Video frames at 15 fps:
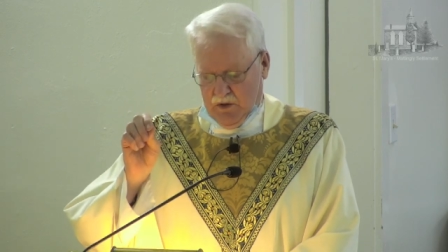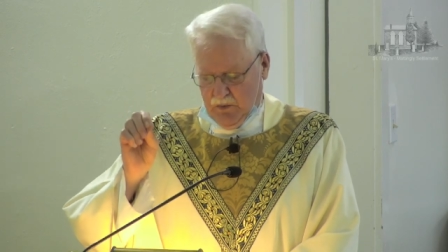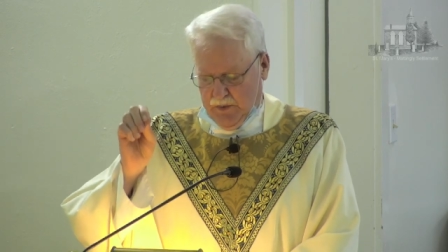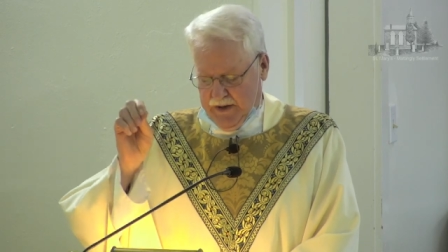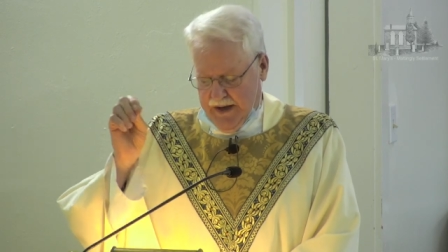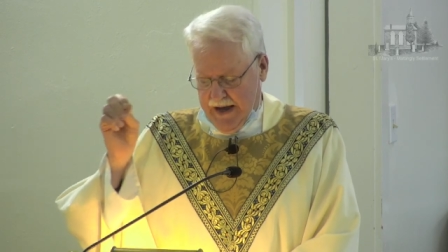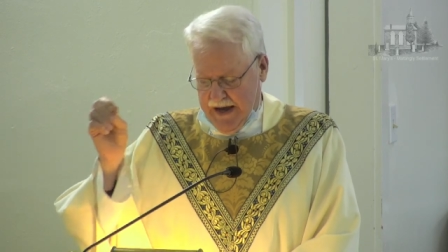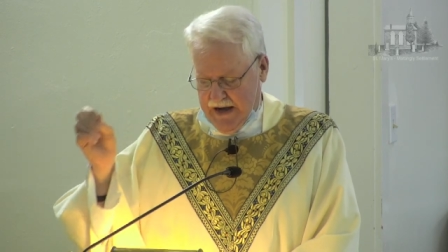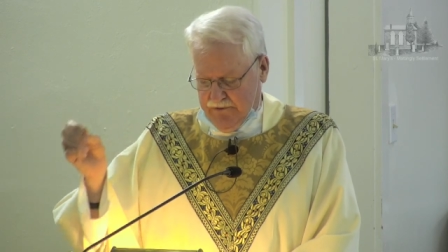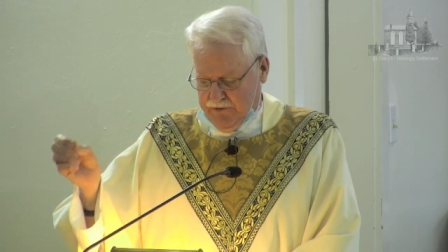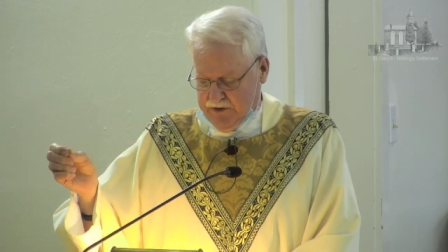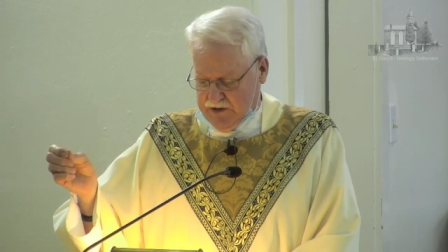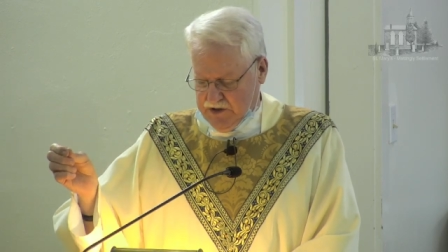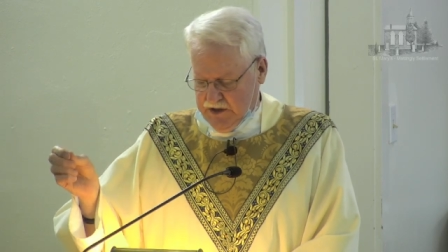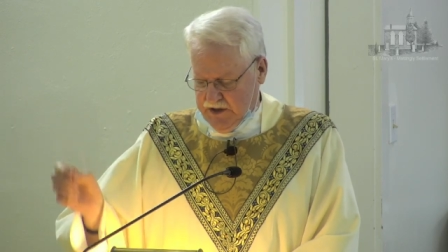What we
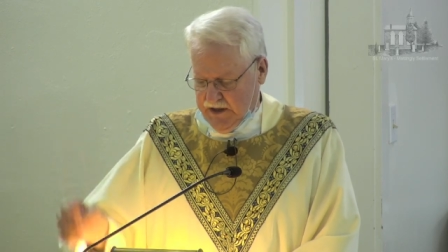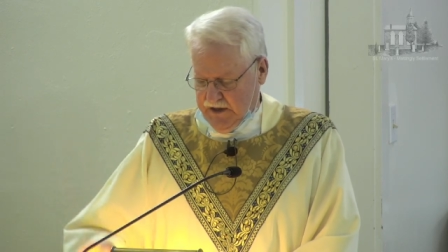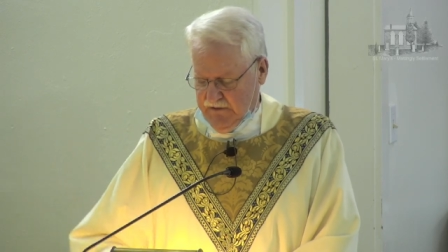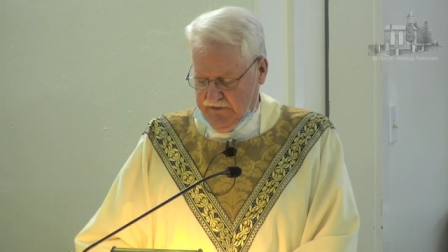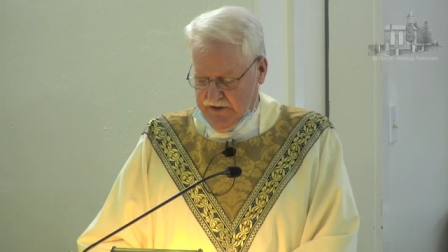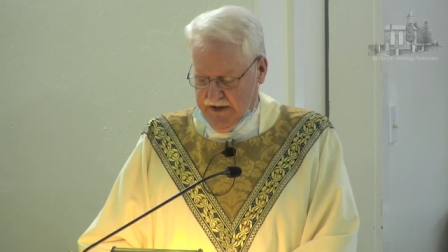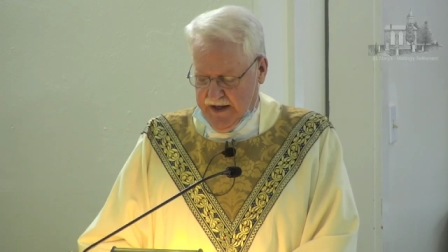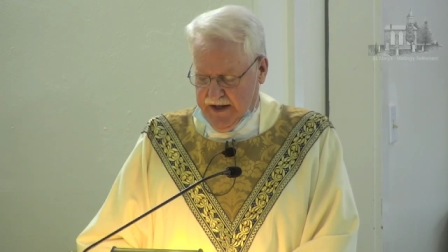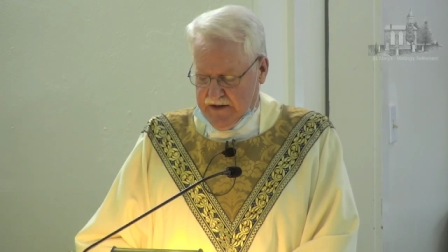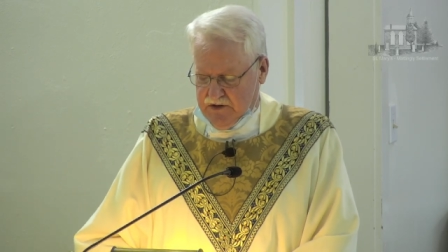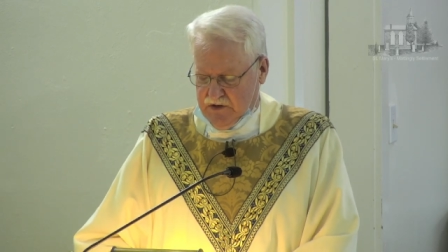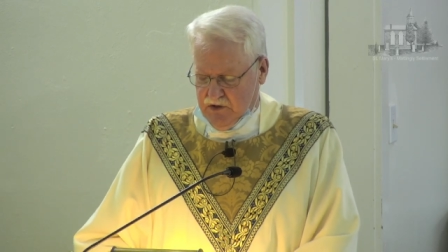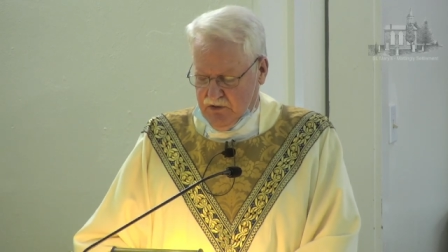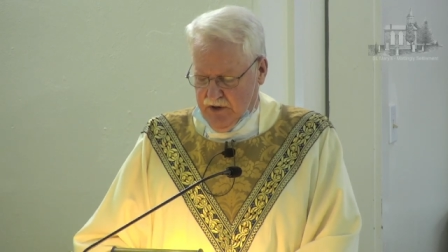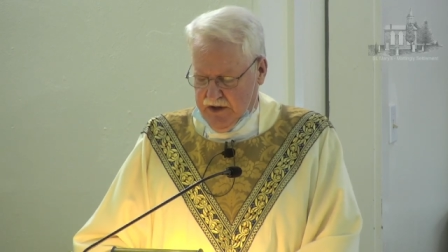have
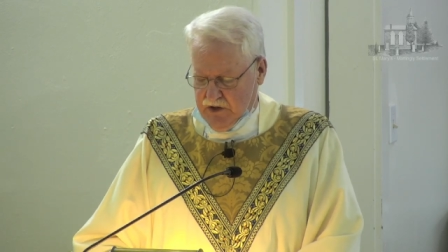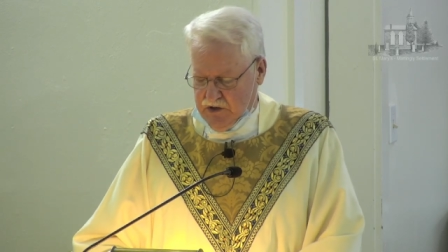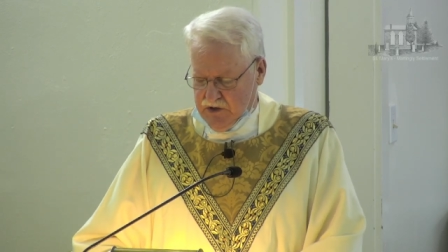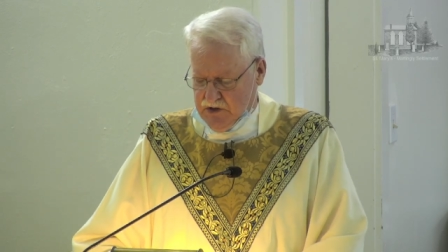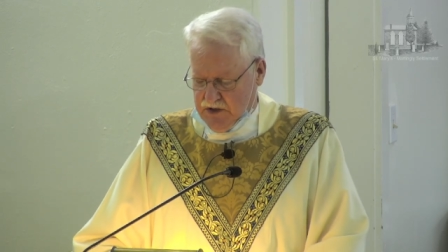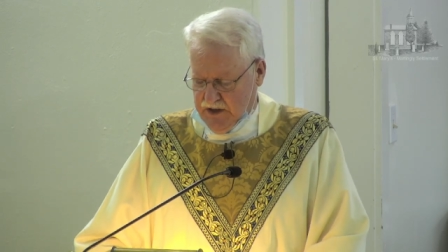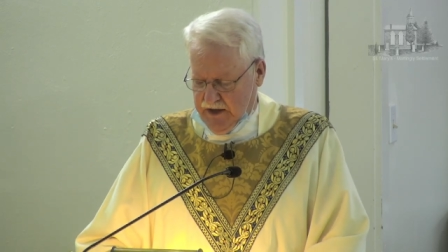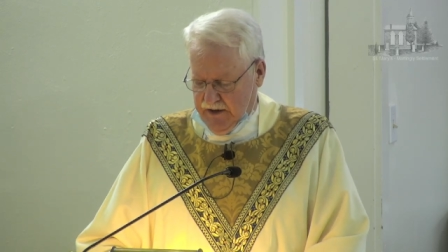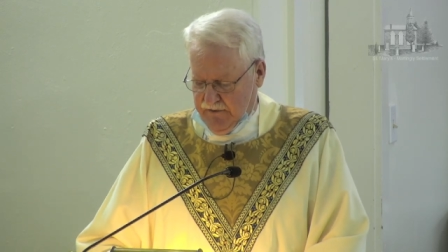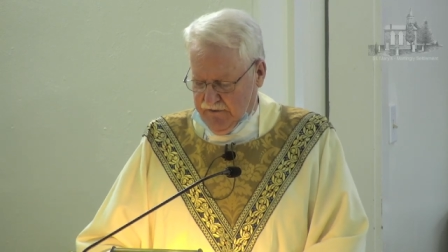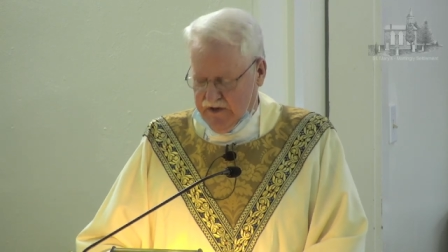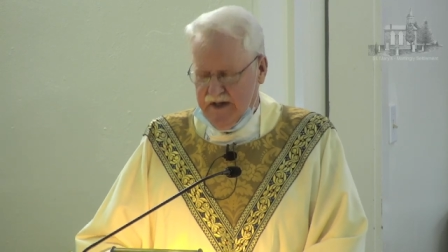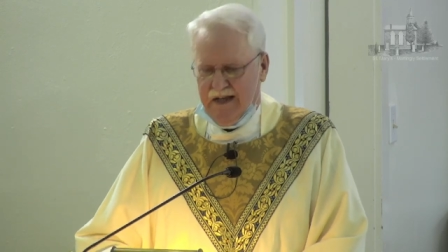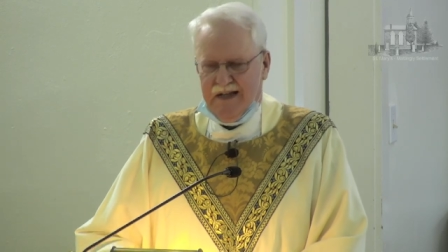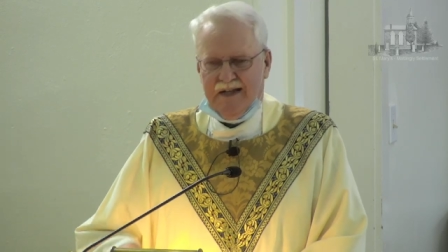received as a gracious
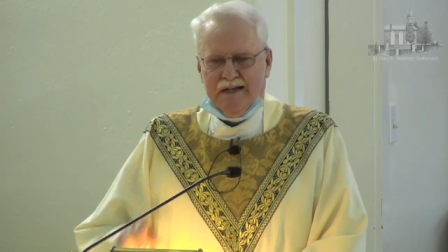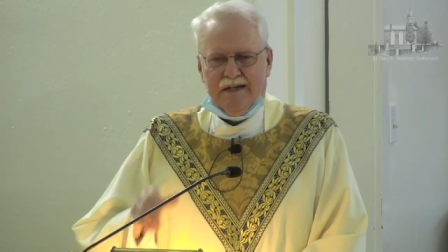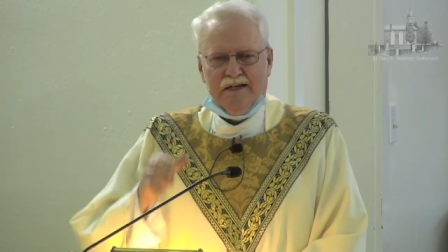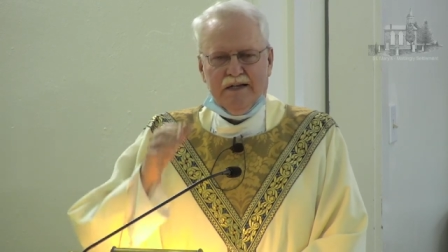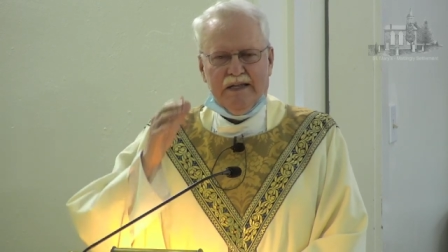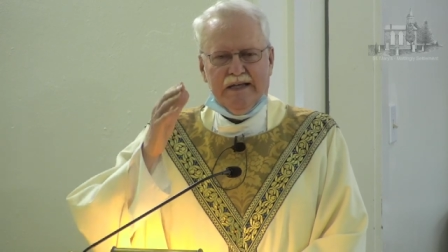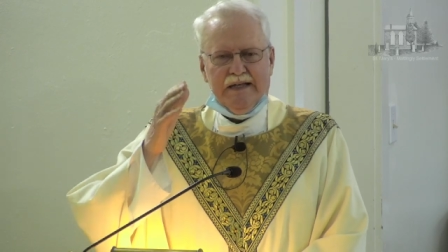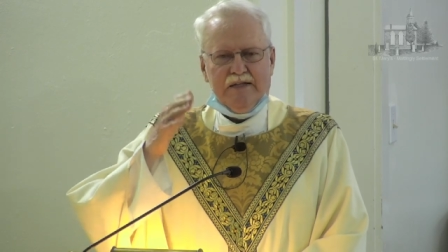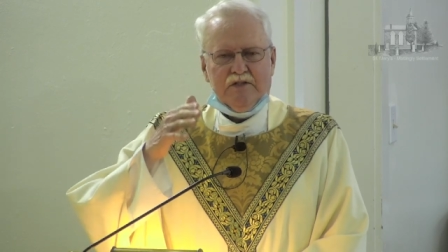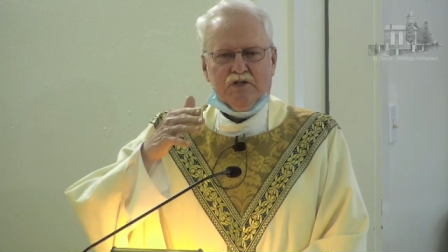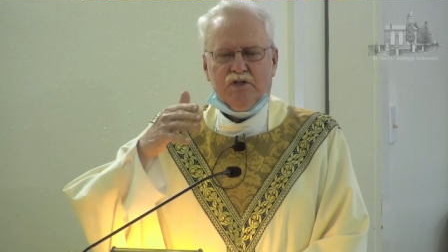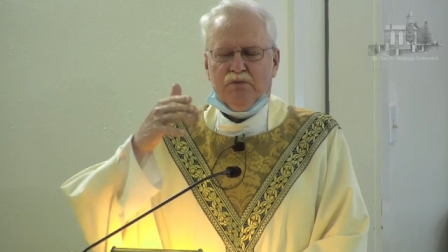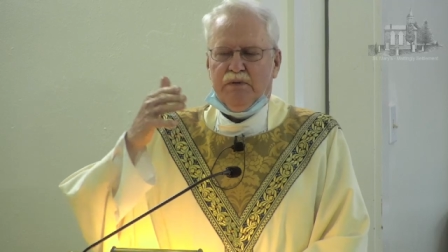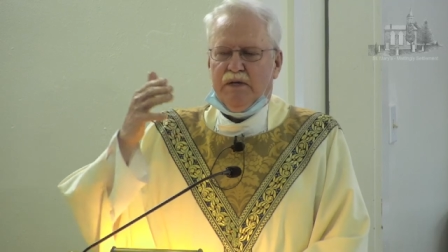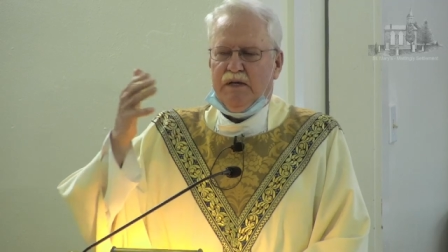gift
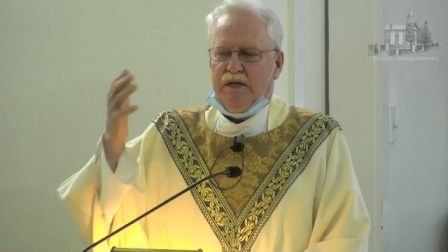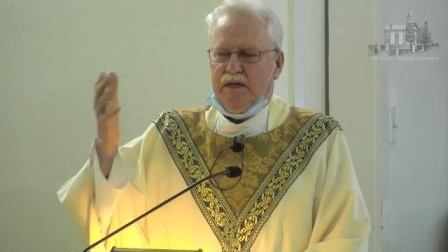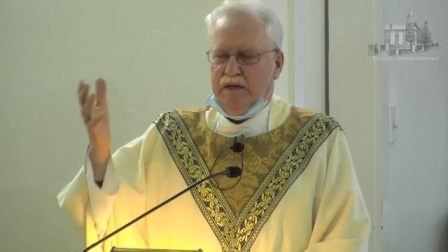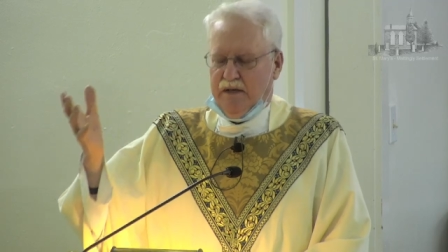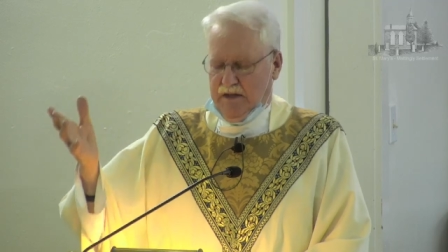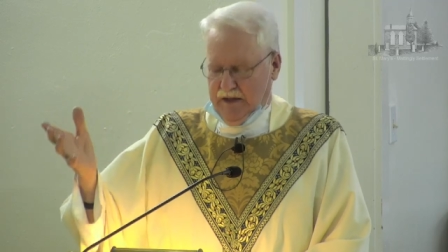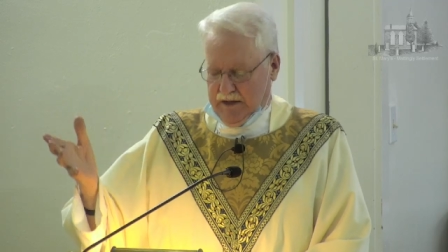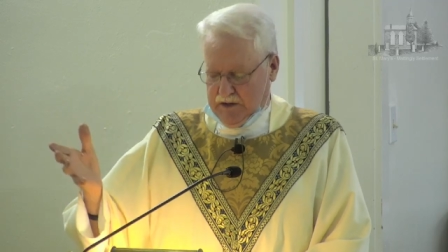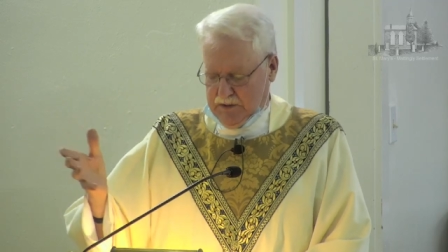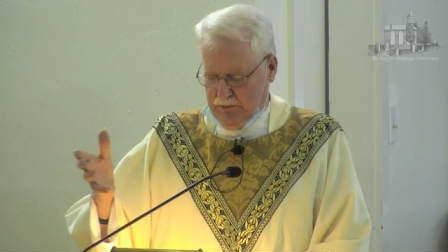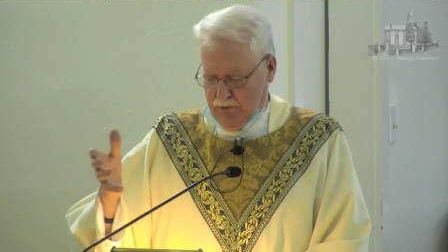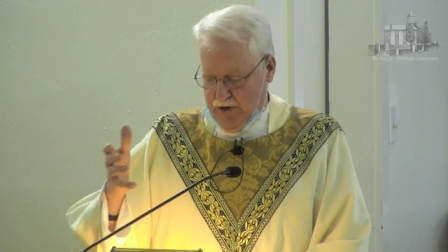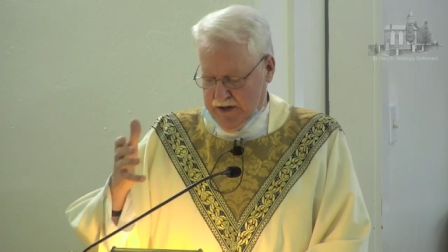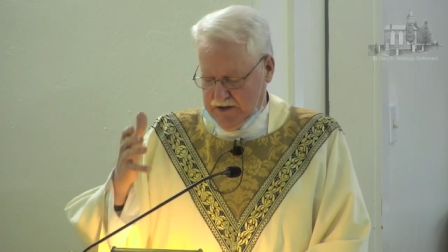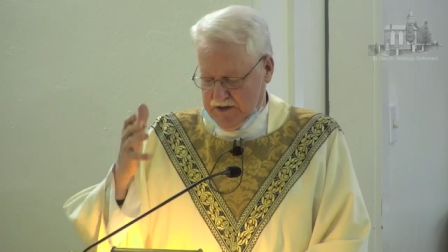needs to be
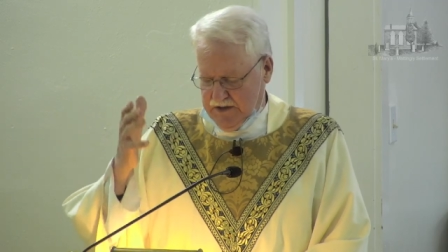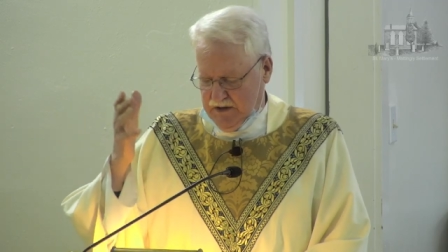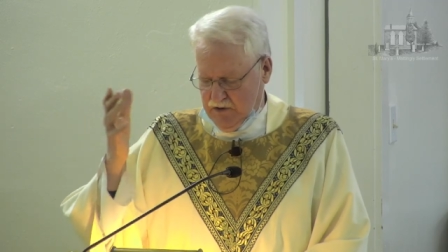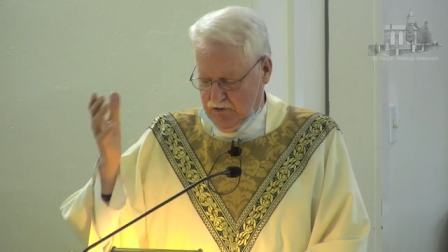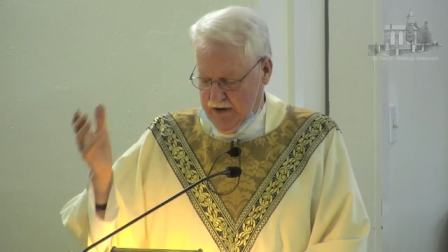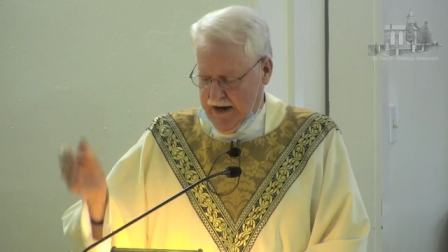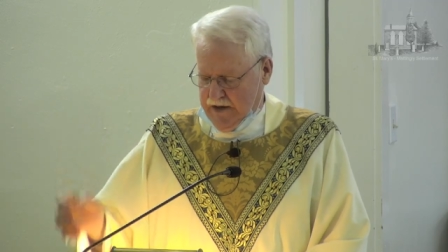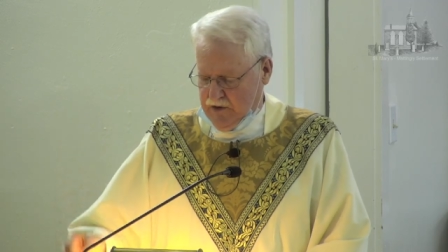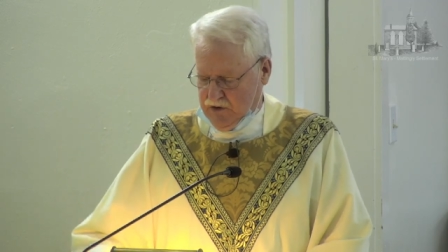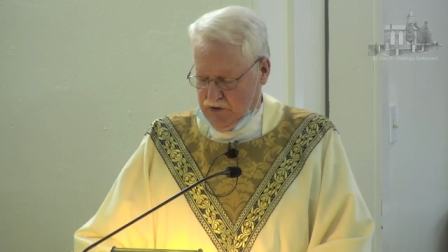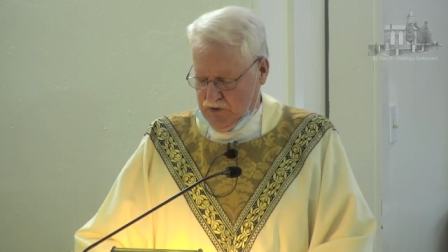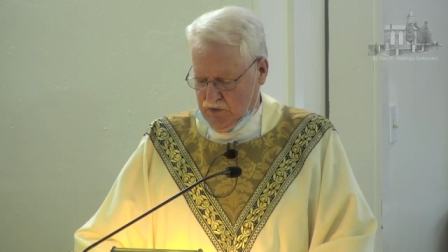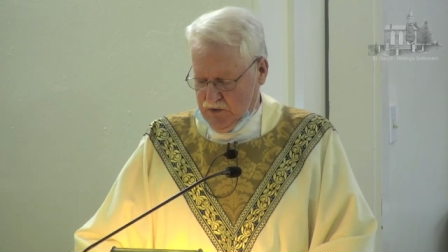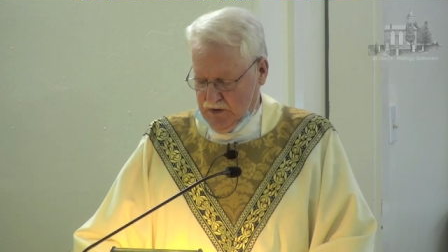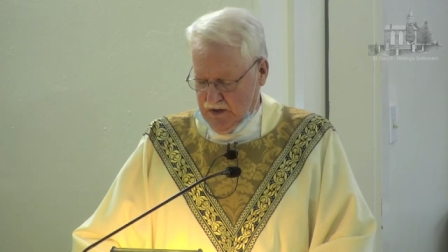expressed in
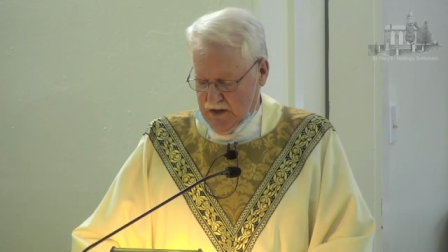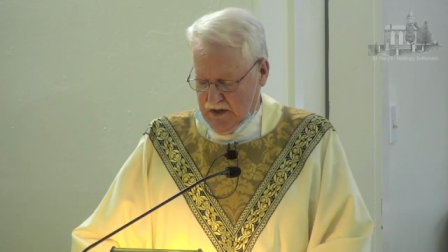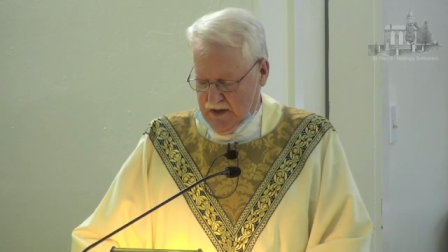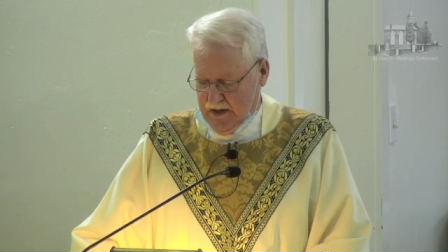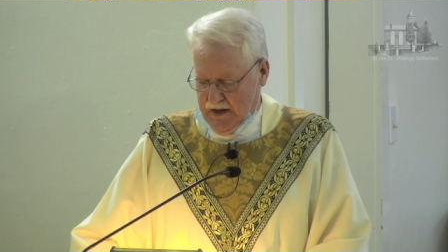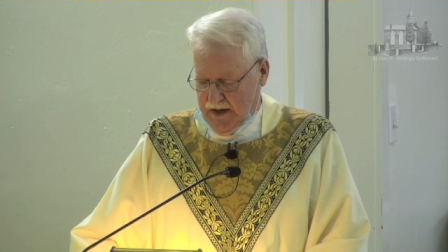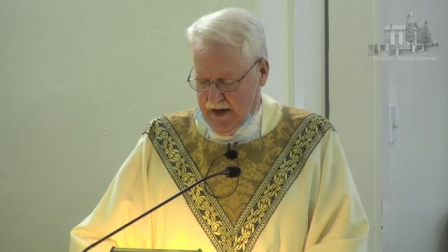gratitude,